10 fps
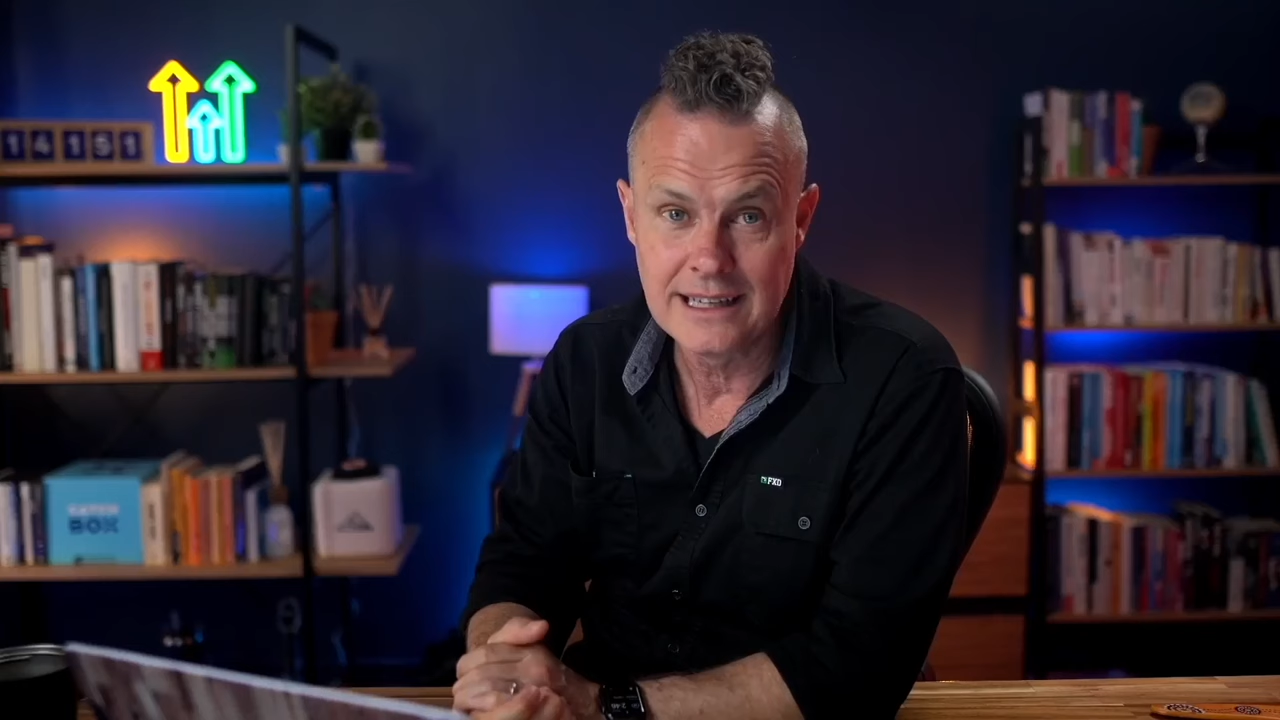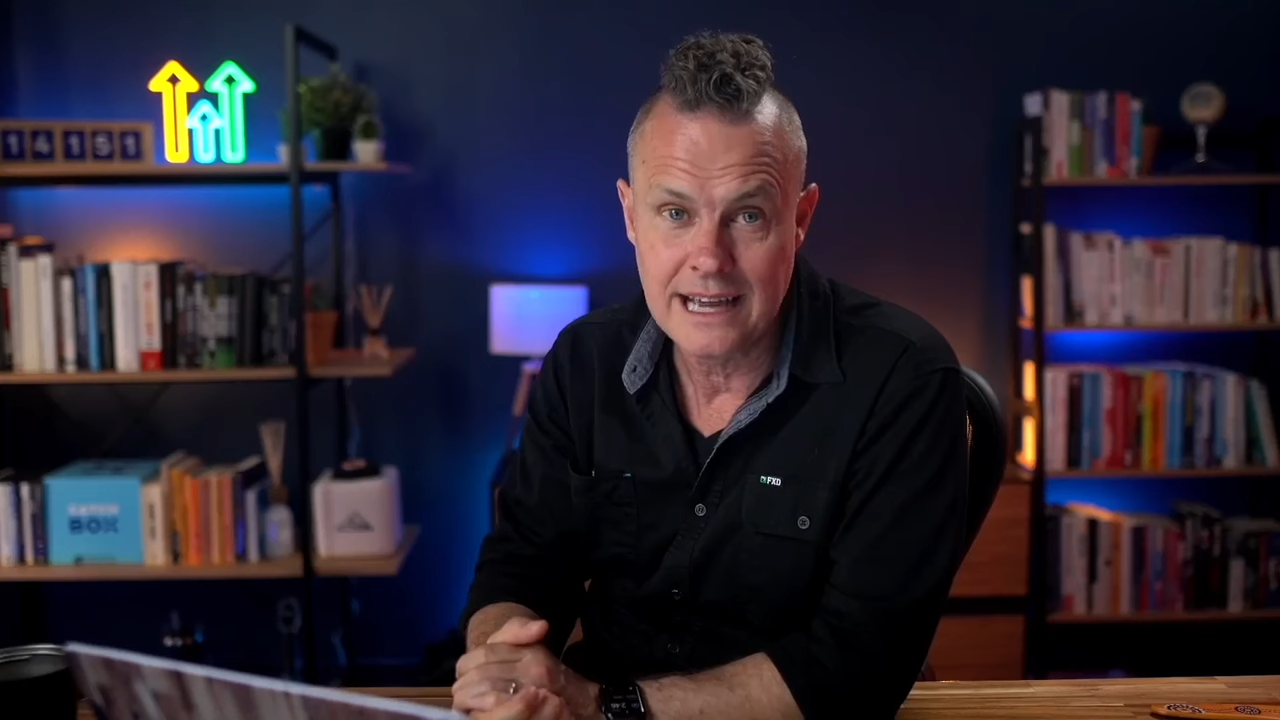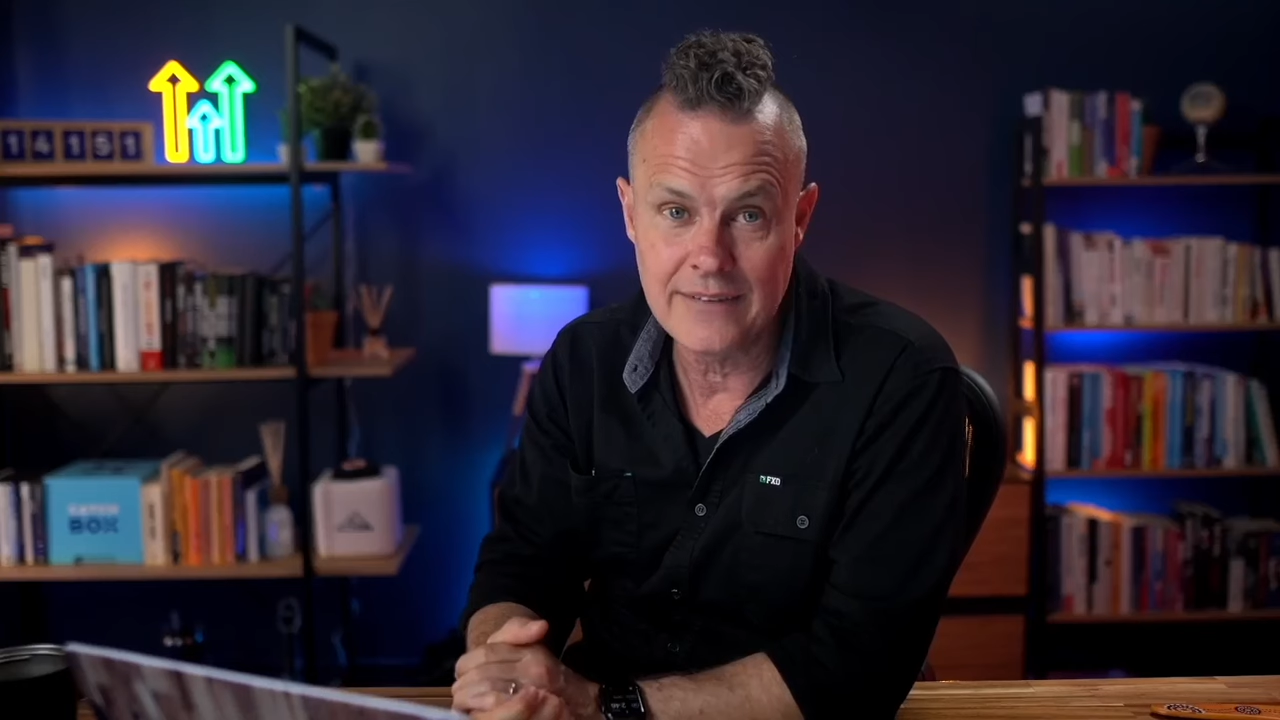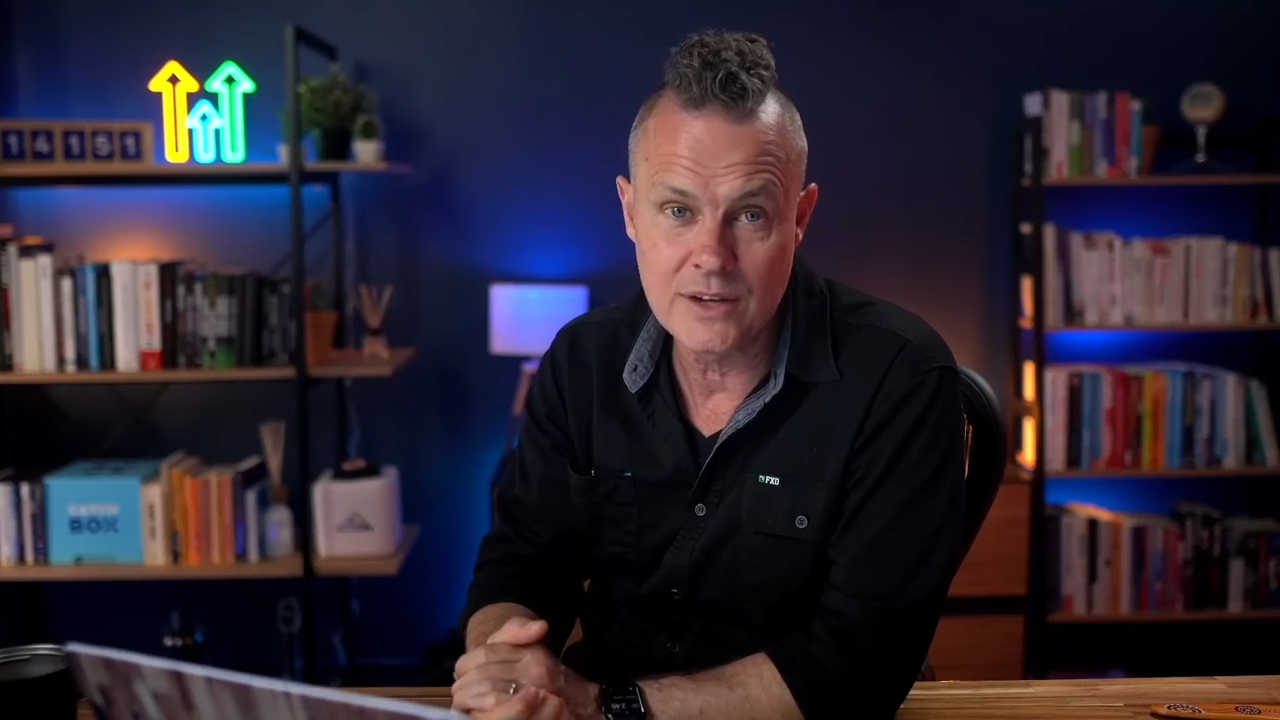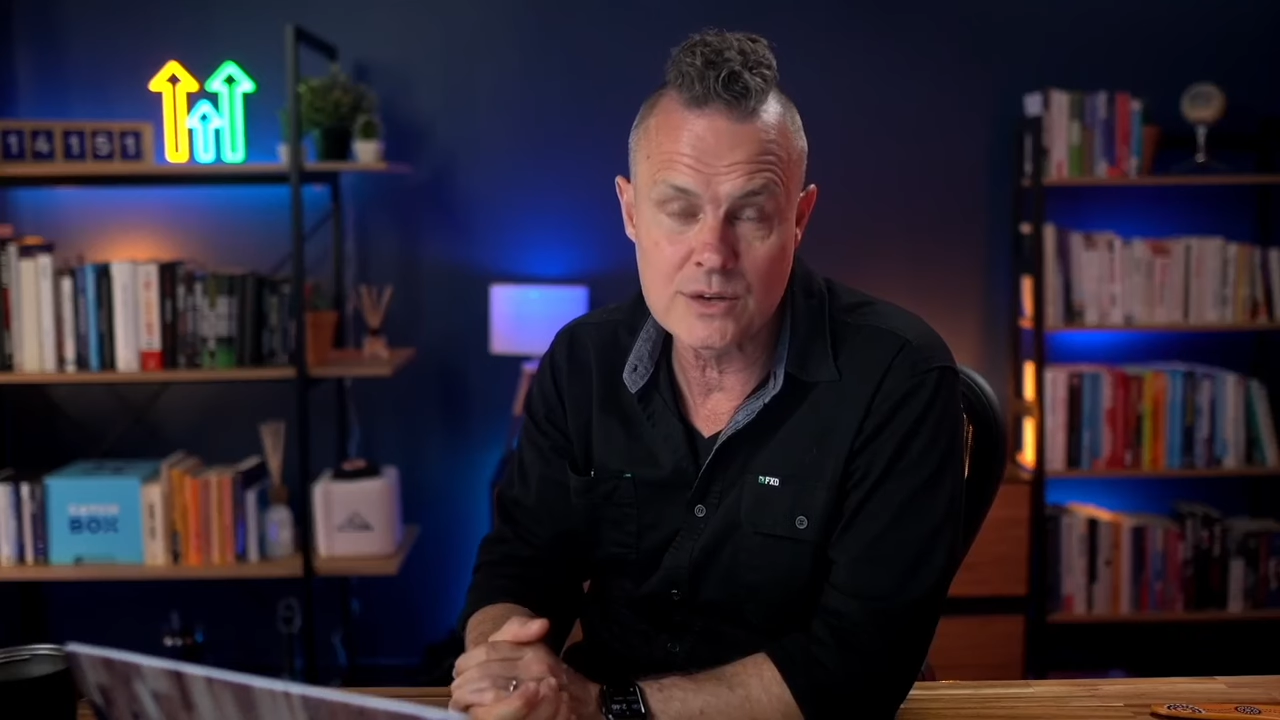
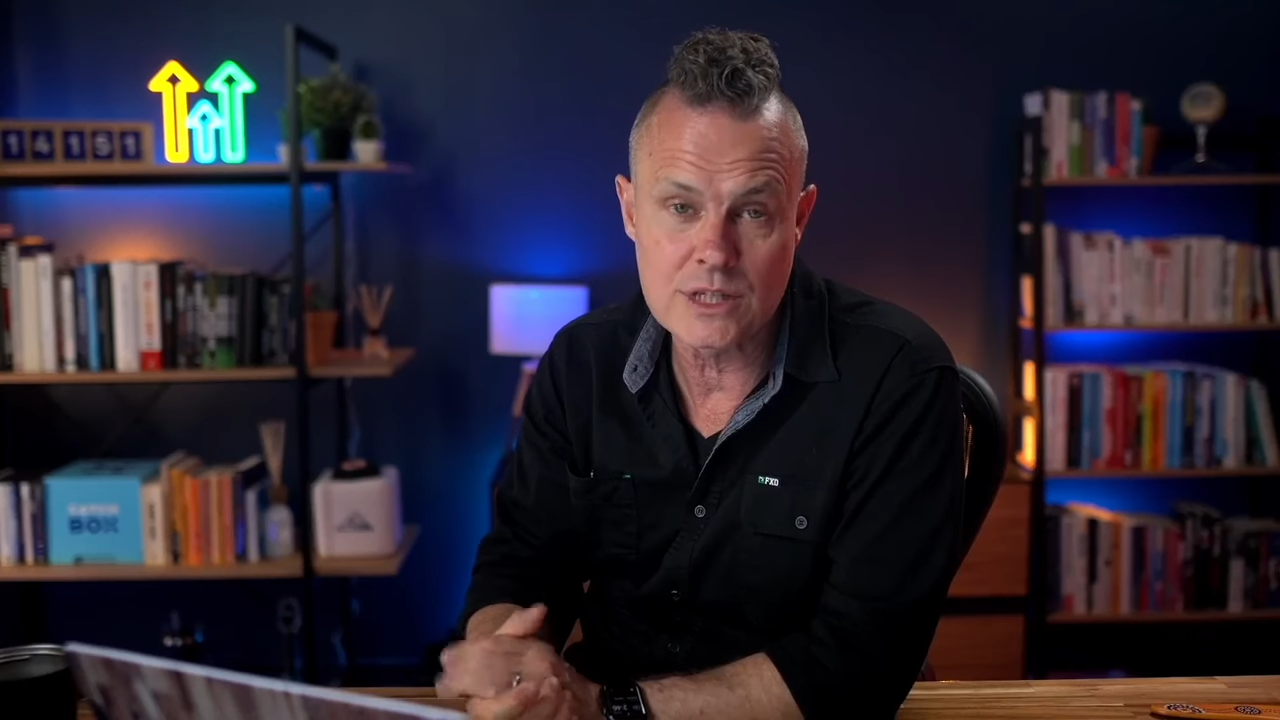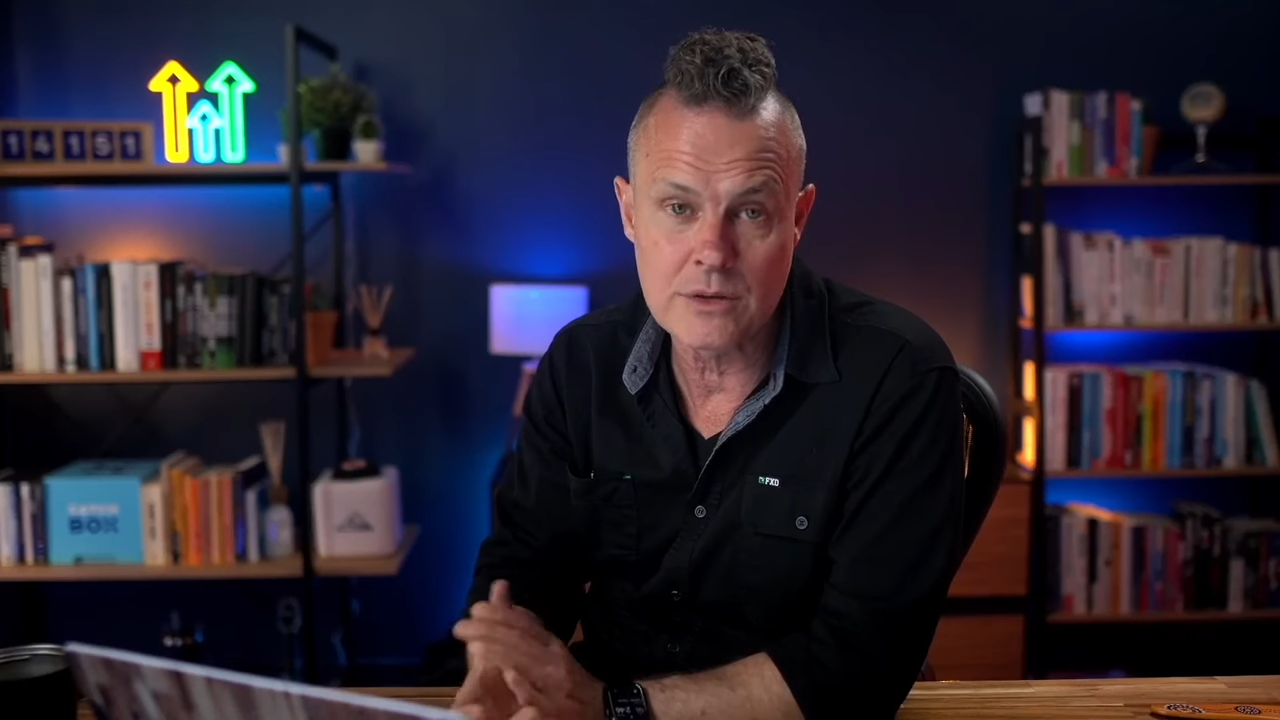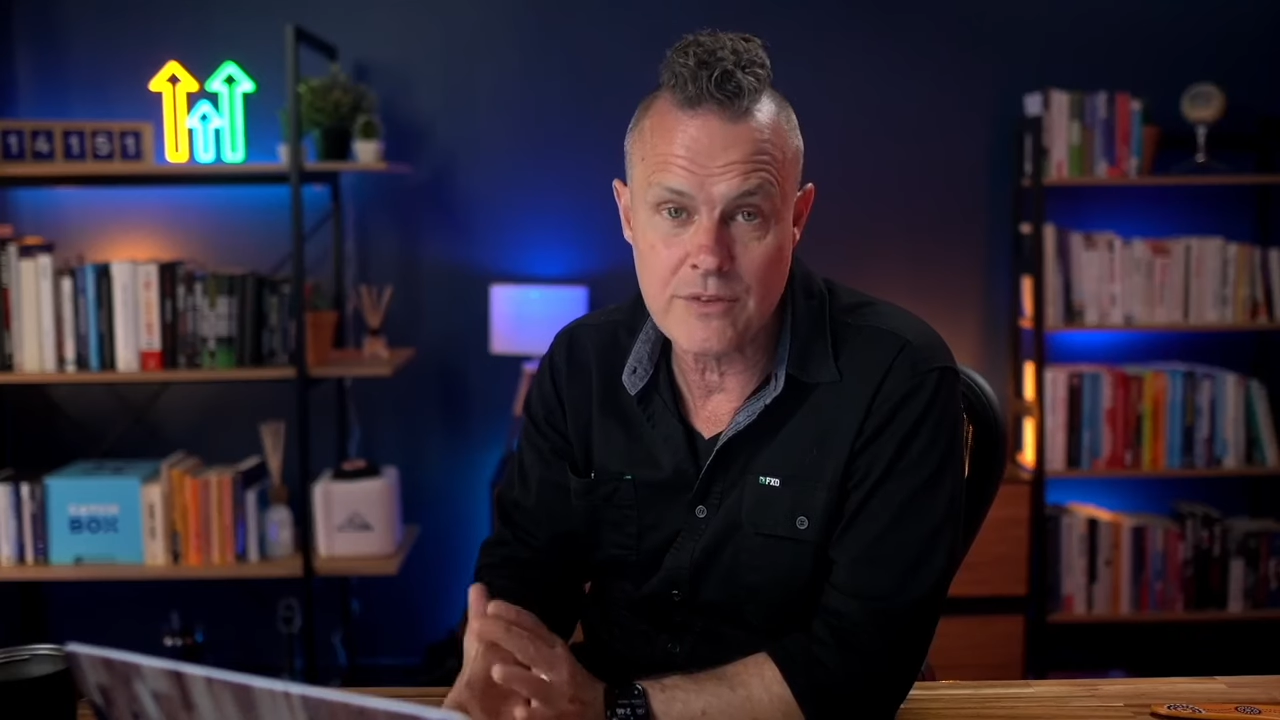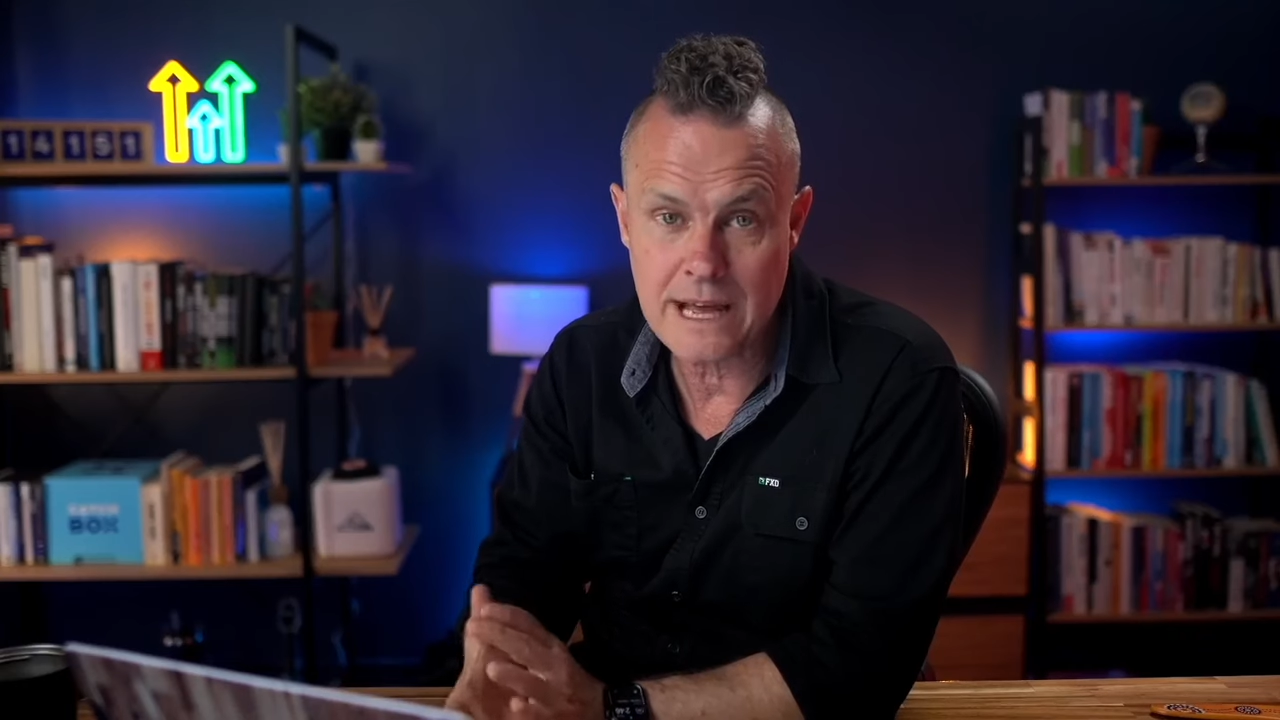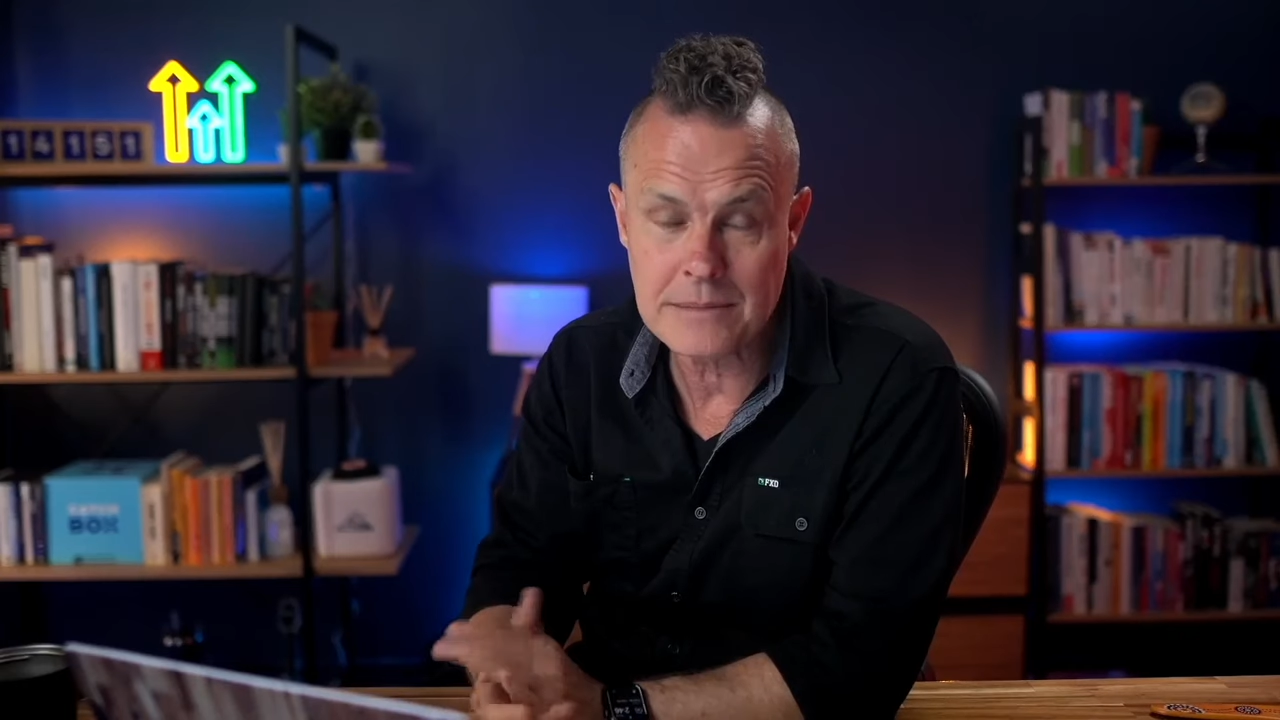And then also, if I am